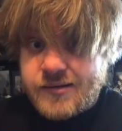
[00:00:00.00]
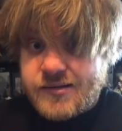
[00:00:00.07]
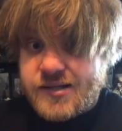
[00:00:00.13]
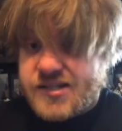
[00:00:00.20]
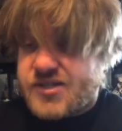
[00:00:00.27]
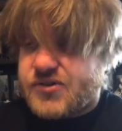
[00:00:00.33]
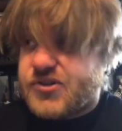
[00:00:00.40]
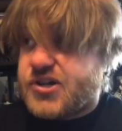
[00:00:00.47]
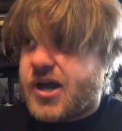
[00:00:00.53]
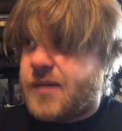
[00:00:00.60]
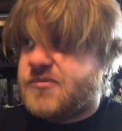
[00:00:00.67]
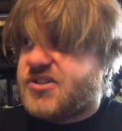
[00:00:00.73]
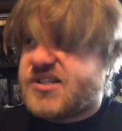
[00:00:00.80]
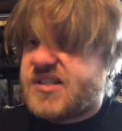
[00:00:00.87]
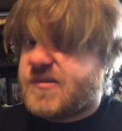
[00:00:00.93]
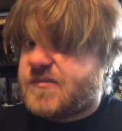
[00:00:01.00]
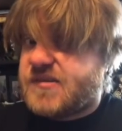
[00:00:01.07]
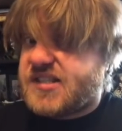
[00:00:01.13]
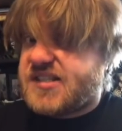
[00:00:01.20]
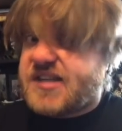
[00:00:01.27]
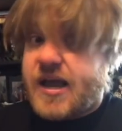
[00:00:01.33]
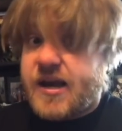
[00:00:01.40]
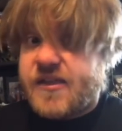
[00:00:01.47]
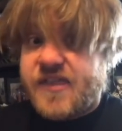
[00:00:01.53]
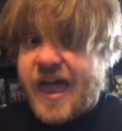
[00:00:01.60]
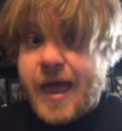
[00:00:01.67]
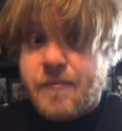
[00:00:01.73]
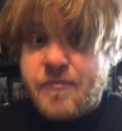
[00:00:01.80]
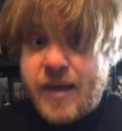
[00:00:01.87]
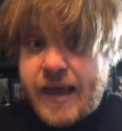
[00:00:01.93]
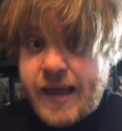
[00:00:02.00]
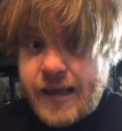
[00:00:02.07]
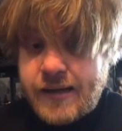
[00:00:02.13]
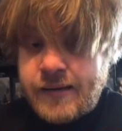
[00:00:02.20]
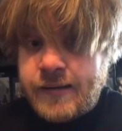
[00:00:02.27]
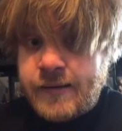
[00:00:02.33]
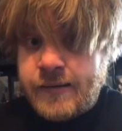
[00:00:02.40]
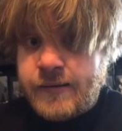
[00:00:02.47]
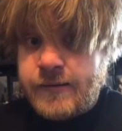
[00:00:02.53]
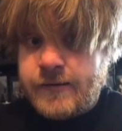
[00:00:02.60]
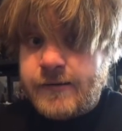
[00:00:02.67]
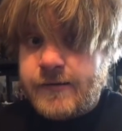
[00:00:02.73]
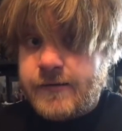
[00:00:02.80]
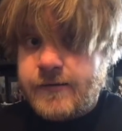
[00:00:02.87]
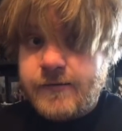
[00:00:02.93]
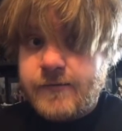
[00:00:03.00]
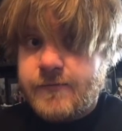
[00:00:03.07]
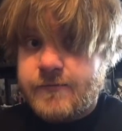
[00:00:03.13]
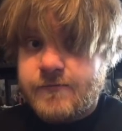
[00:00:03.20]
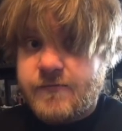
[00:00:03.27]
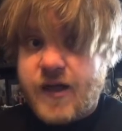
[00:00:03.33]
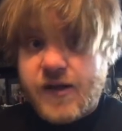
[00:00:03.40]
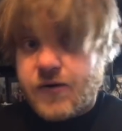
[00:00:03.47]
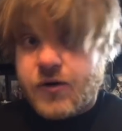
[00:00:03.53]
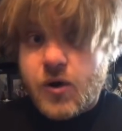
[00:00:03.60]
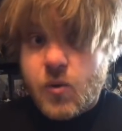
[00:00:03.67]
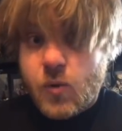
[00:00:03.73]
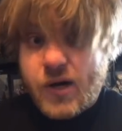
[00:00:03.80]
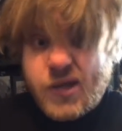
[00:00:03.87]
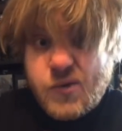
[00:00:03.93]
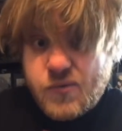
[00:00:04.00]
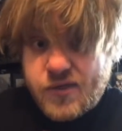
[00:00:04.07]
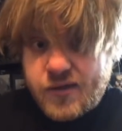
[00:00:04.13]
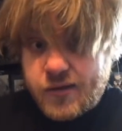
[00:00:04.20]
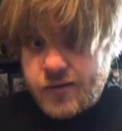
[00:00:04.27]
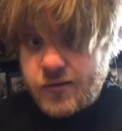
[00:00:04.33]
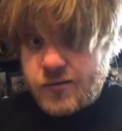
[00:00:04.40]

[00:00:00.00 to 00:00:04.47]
Does their job just suck that bad? I don't know, what do you think?